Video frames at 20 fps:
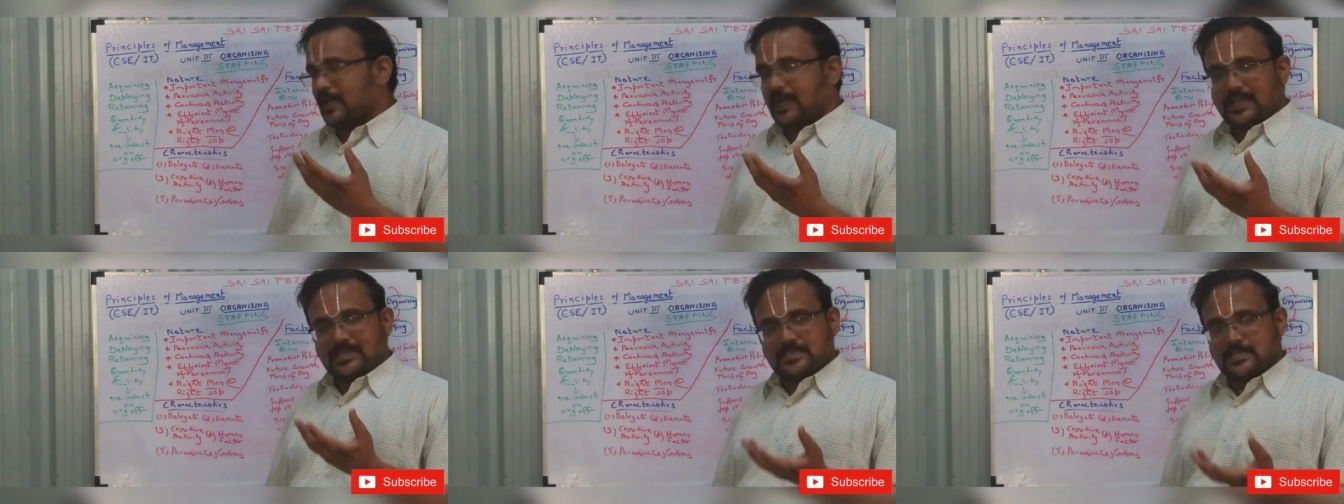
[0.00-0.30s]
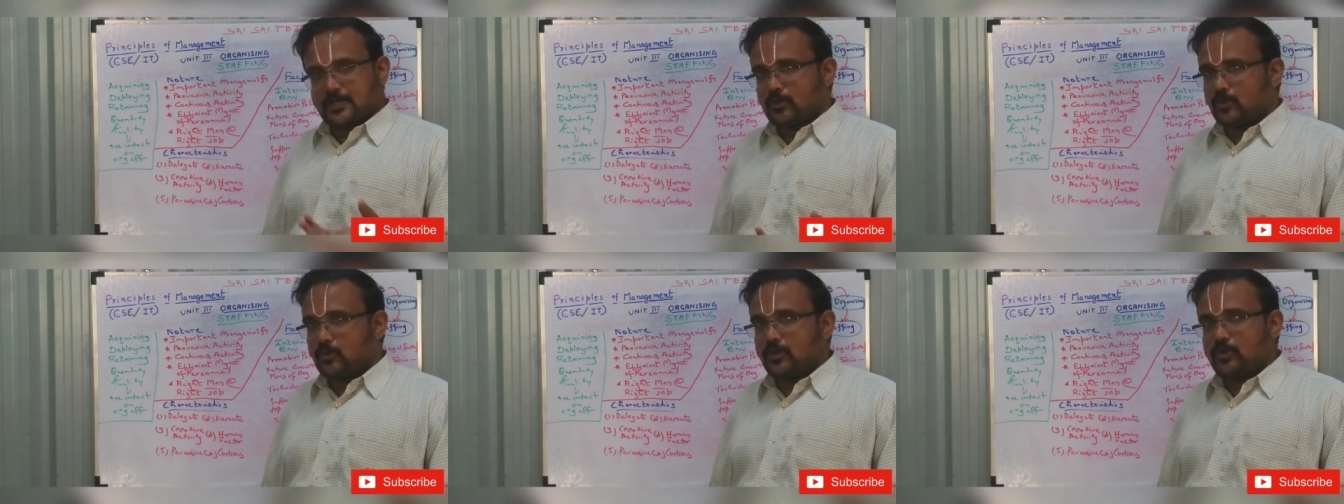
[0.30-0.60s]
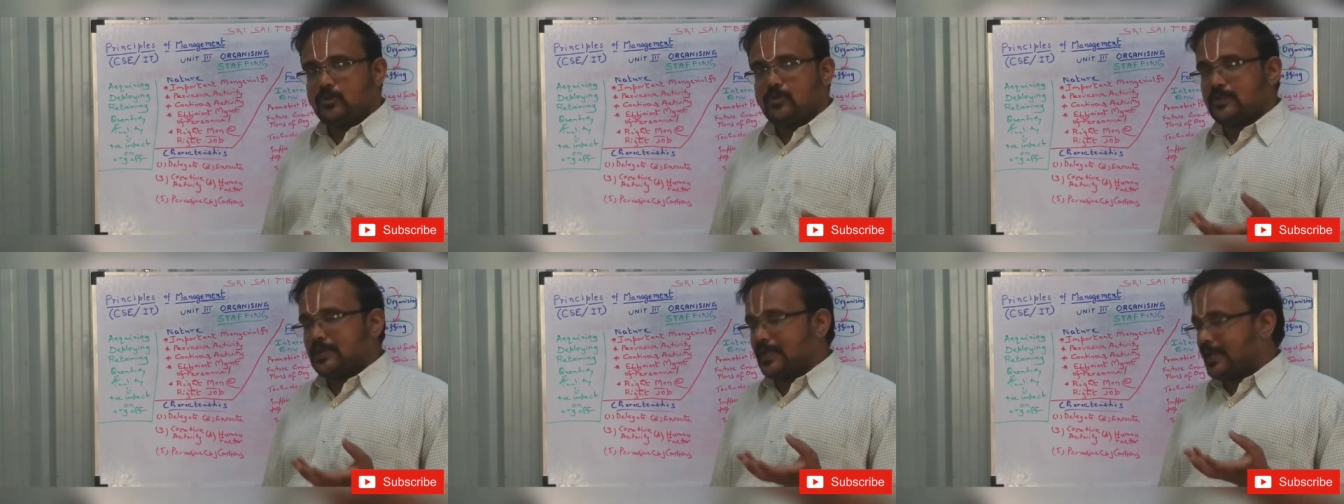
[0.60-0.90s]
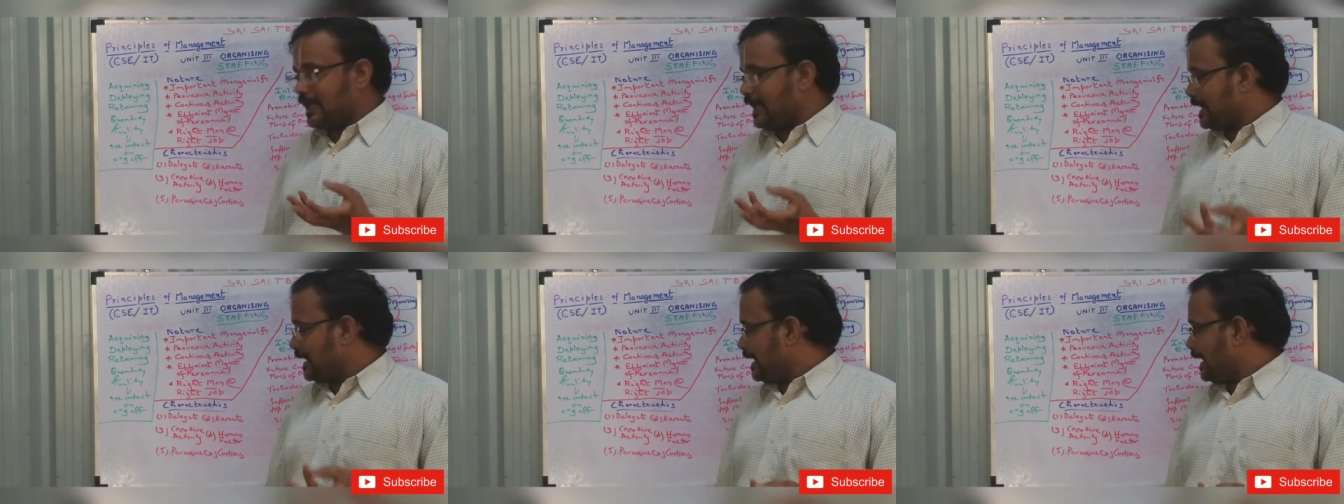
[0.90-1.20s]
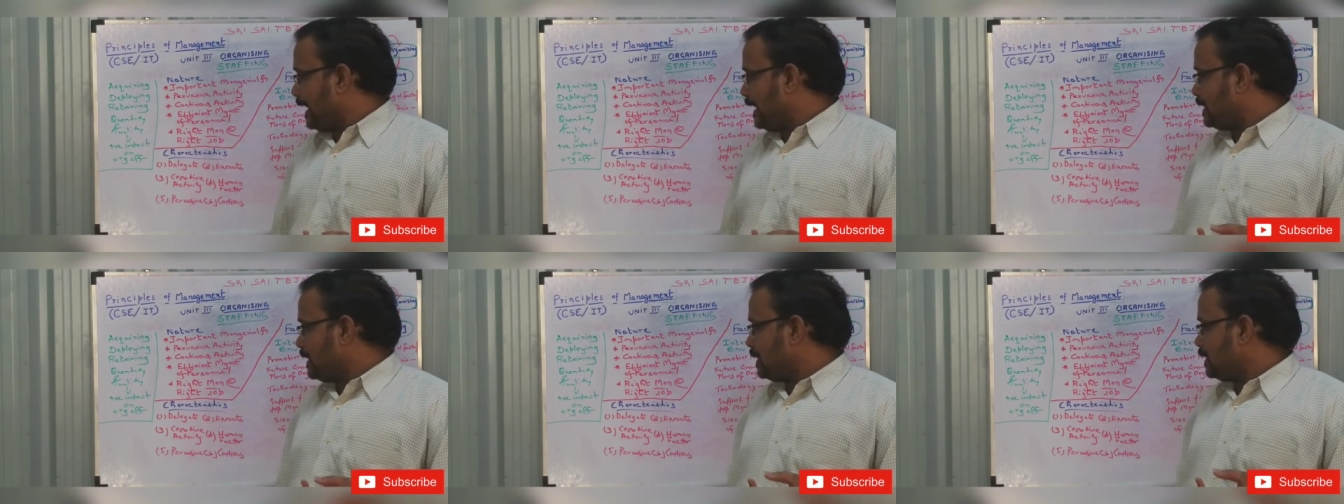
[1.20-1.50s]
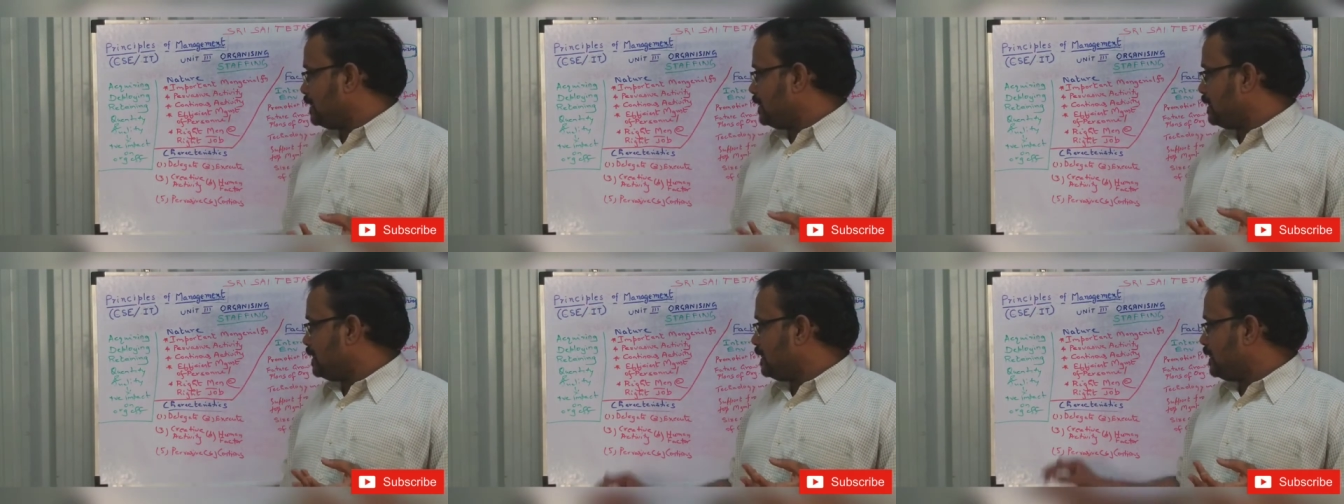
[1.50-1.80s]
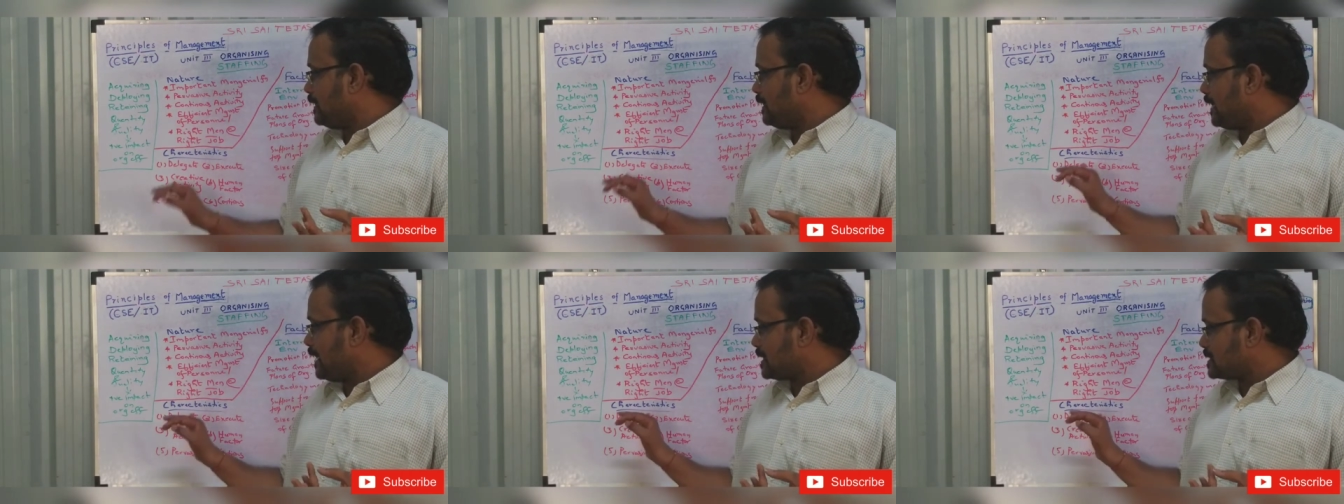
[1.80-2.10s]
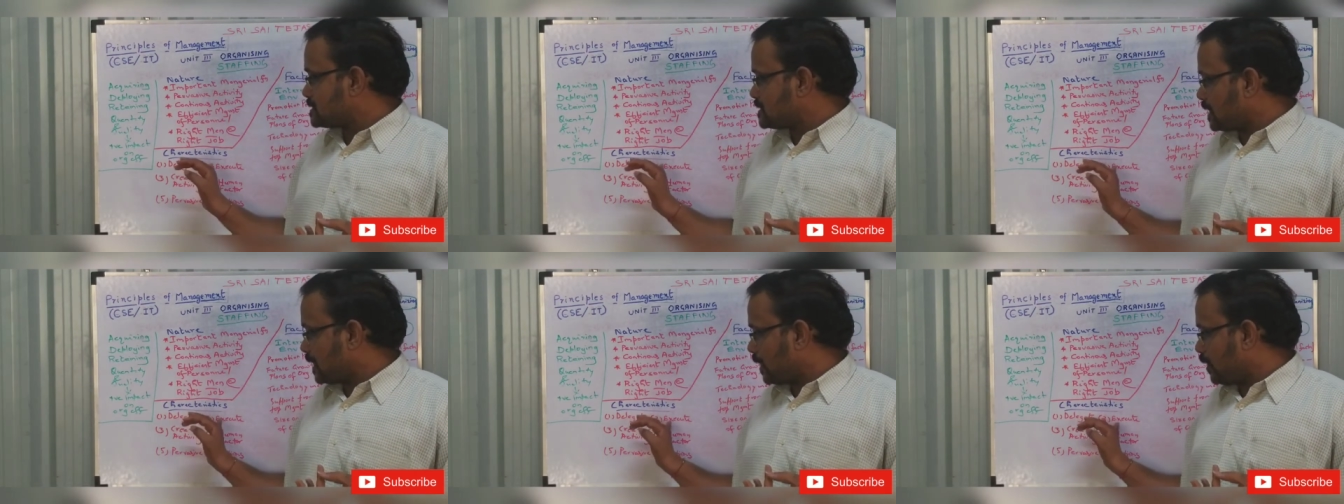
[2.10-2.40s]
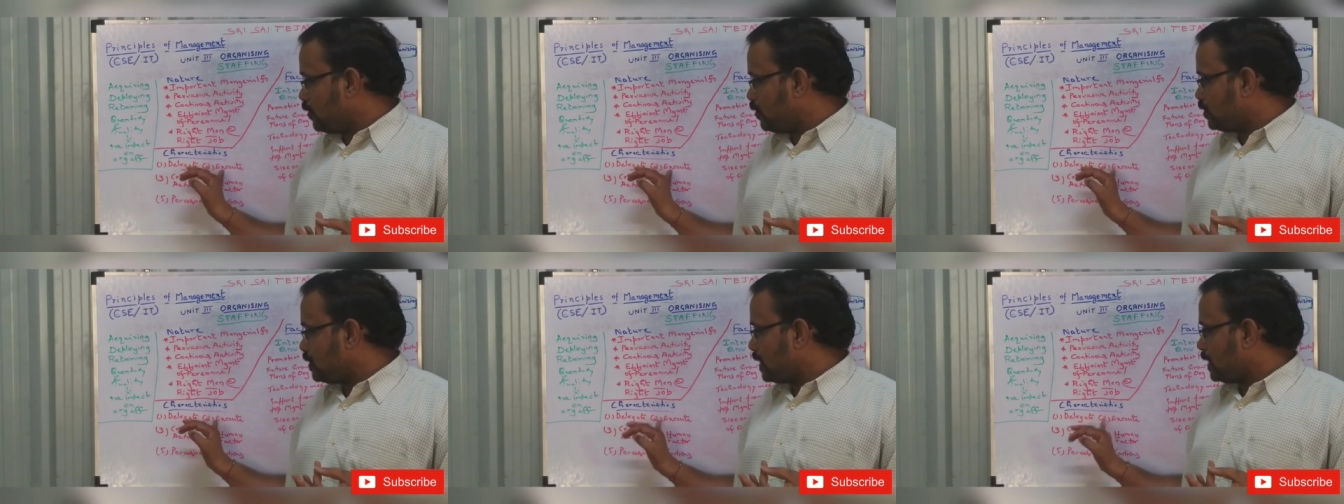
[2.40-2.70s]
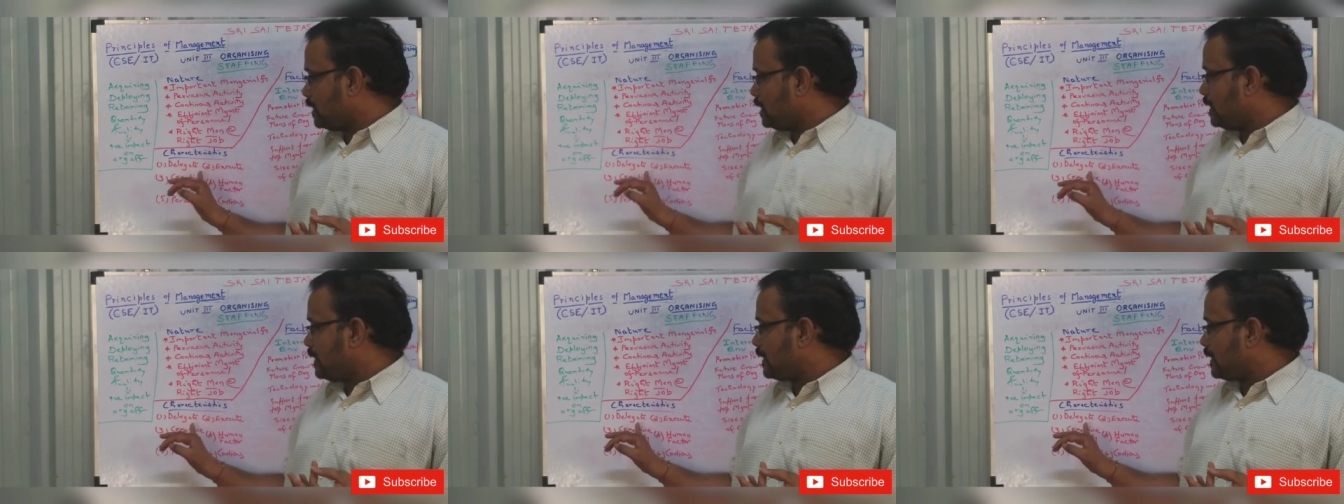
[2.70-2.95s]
As I told you, delegate, execute.